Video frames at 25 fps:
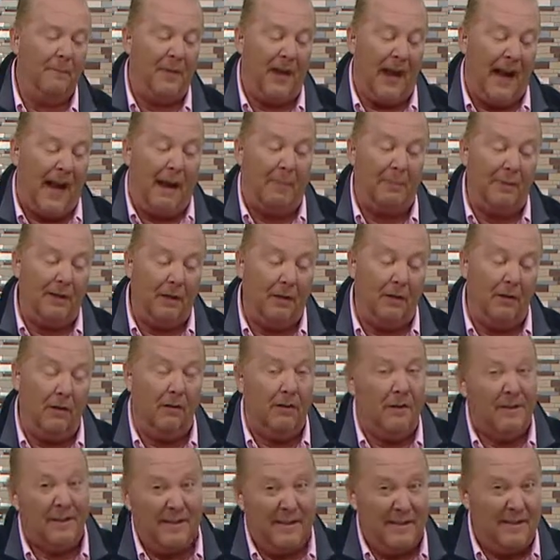happier,
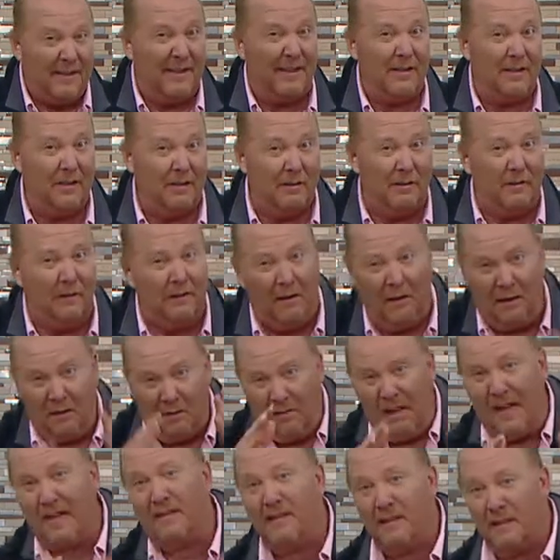seasonal,
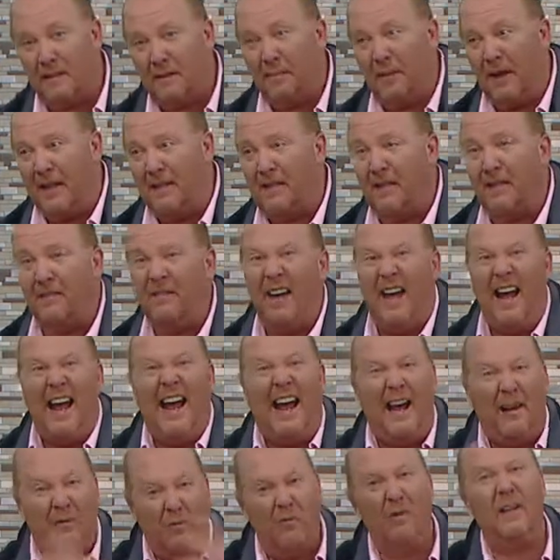less expensive,
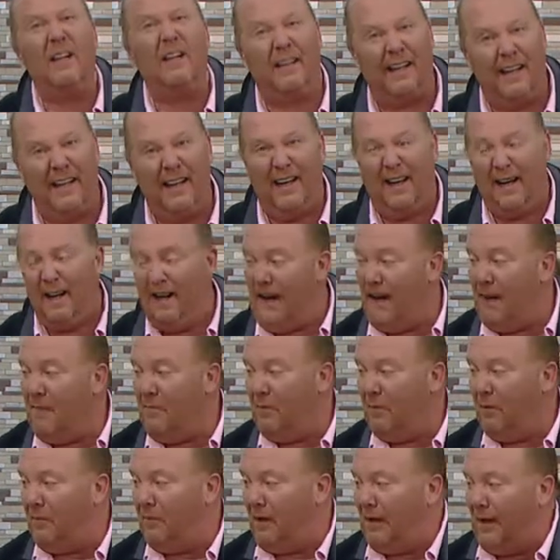and really
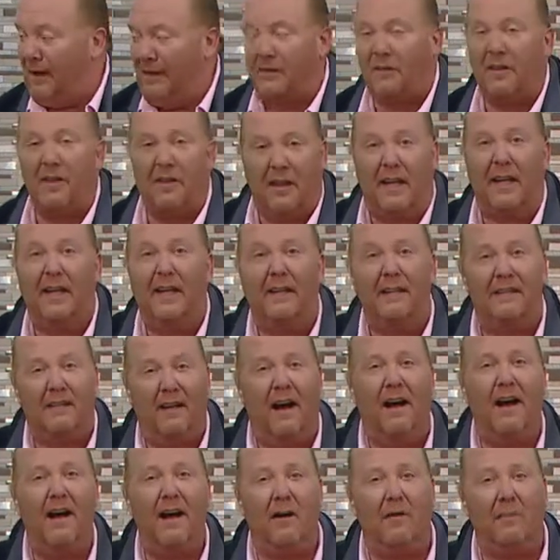emblemates the
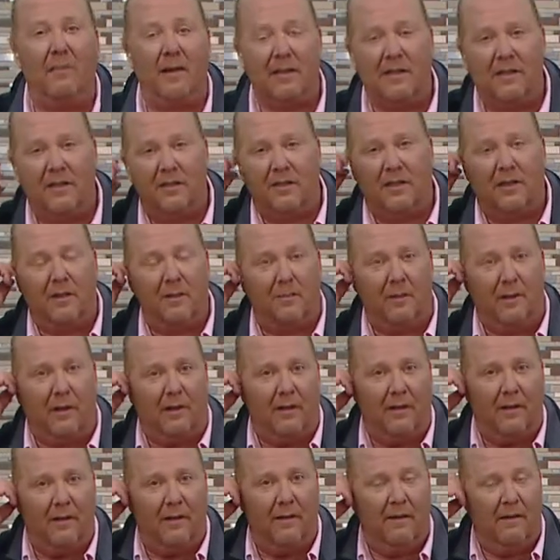entire message of the
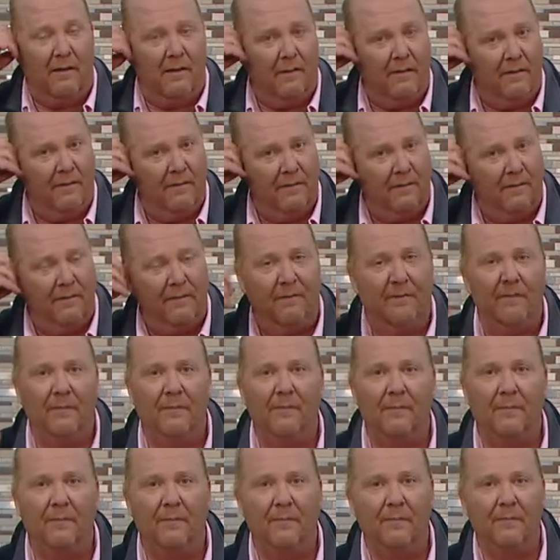book.
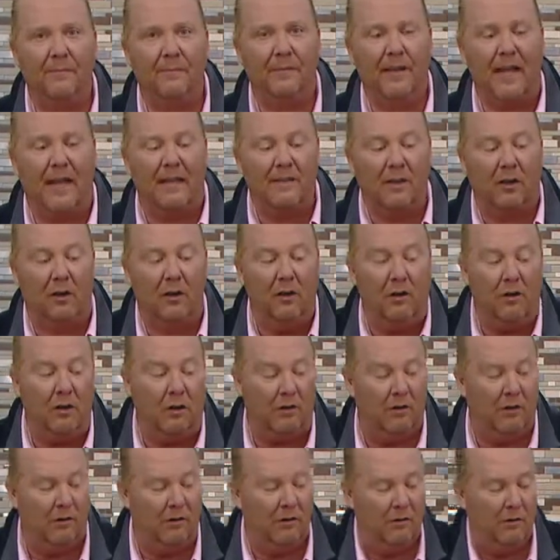How's it
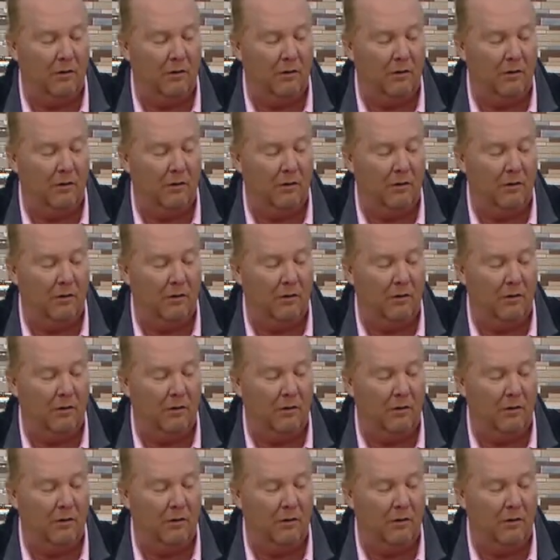look?